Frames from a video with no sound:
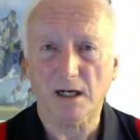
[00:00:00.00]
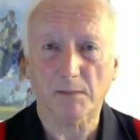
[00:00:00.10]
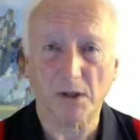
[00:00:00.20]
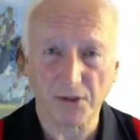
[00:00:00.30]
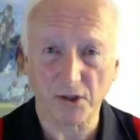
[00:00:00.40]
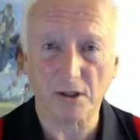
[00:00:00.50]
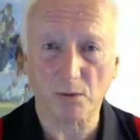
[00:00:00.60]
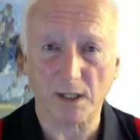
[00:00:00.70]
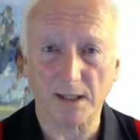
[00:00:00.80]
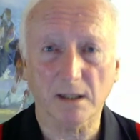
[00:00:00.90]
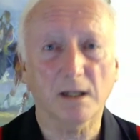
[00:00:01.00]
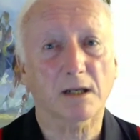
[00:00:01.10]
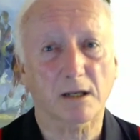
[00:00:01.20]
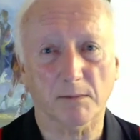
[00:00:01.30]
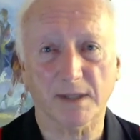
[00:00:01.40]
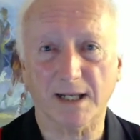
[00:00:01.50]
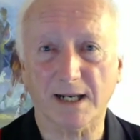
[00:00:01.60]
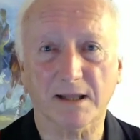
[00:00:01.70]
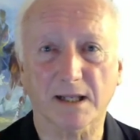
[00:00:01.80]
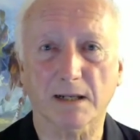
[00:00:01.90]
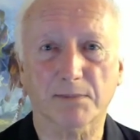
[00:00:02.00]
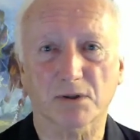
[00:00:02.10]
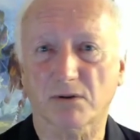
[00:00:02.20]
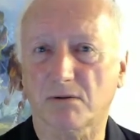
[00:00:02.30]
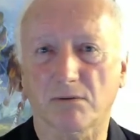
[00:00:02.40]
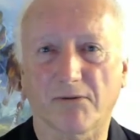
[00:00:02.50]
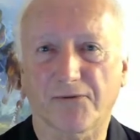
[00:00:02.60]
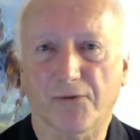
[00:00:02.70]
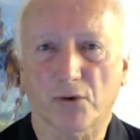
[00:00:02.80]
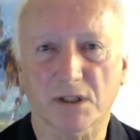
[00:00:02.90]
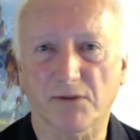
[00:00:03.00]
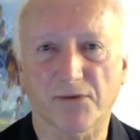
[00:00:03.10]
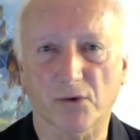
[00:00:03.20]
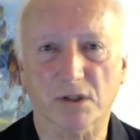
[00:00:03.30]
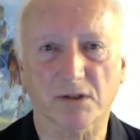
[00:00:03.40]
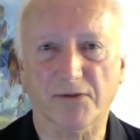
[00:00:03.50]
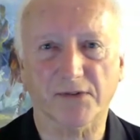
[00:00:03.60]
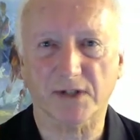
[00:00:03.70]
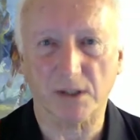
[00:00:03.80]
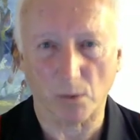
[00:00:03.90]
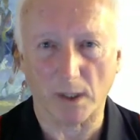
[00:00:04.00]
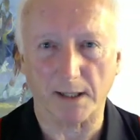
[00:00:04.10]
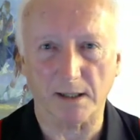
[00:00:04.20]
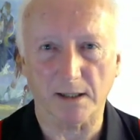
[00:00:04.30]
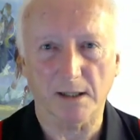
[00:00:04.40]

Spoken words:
and my third one can be anything up to 40, 50 to 1,